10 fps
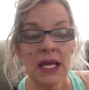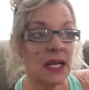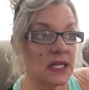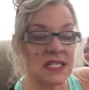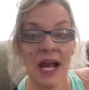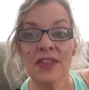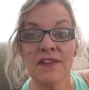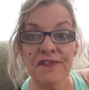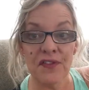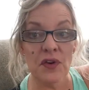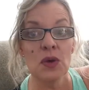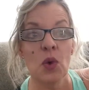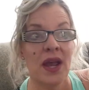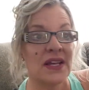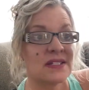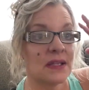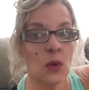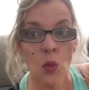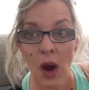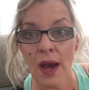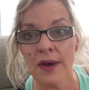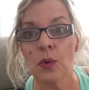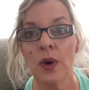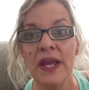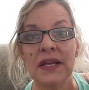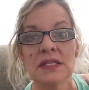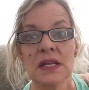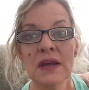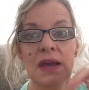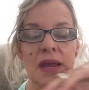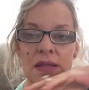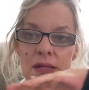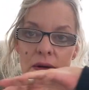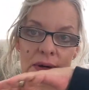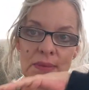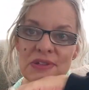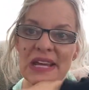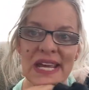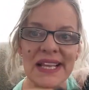and it's on the freeways and the waterways. And you know what I'm saying?